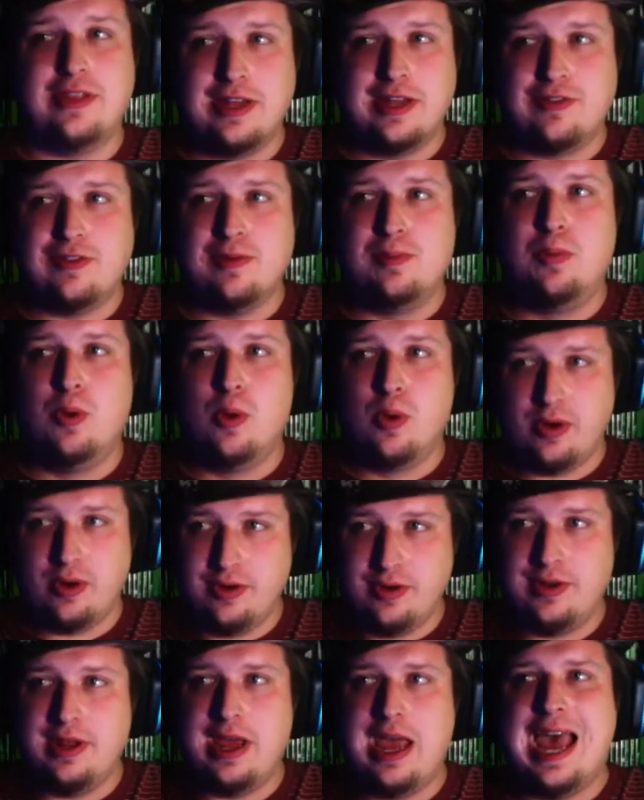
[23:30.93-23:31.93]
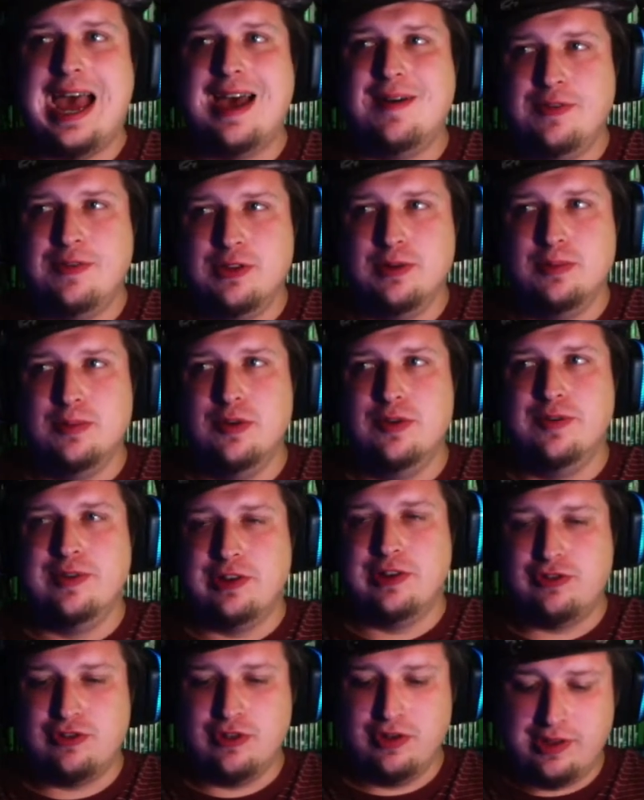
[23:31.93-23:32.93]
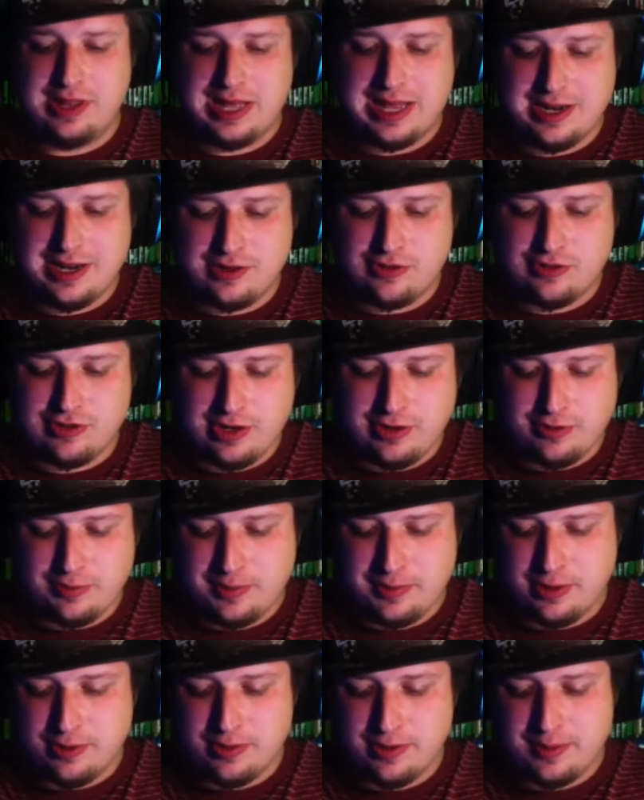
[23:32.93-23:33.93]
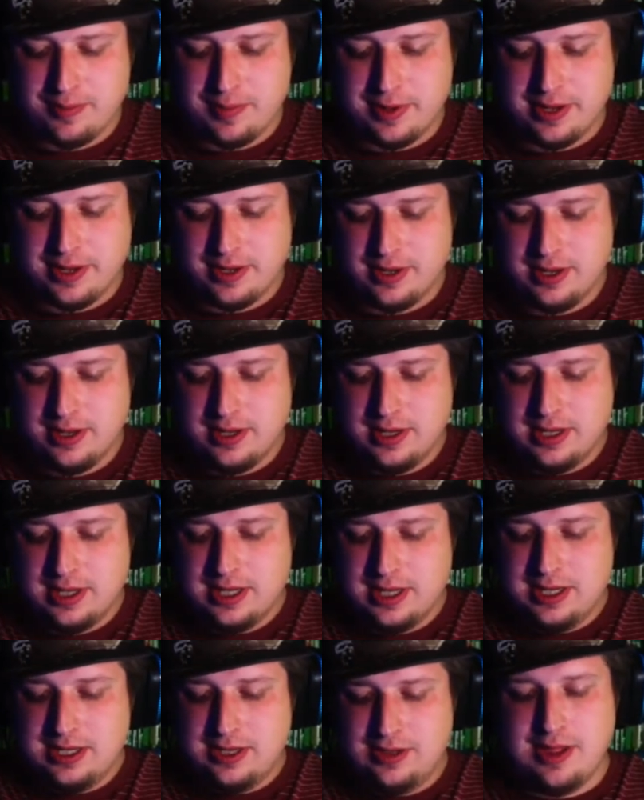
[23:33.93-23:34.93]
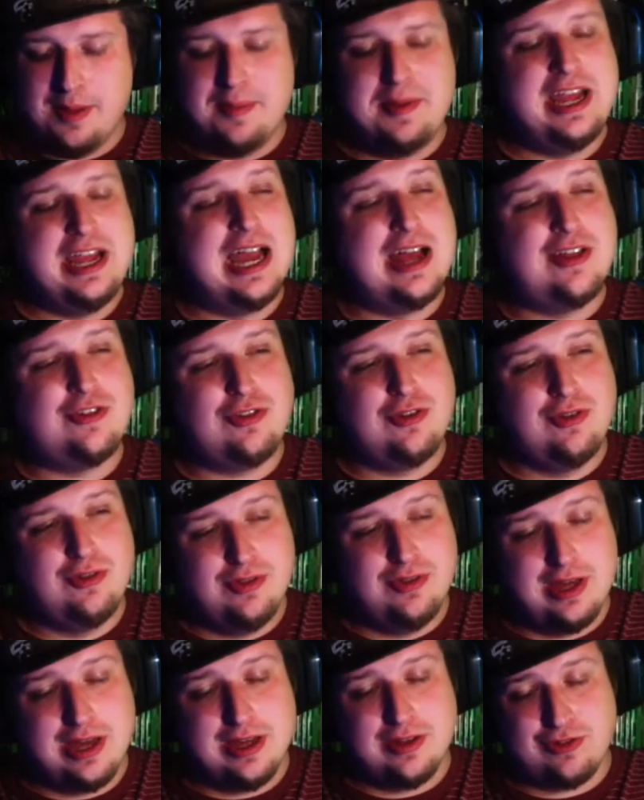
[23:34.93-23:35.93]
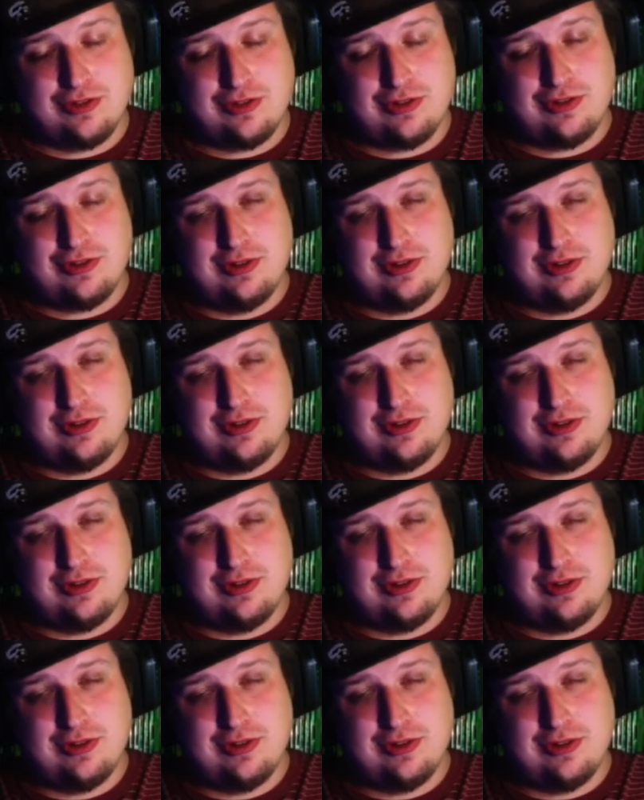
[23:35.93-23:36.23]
important to have in the movie, so that excites me quite a bit. Let me ask you this.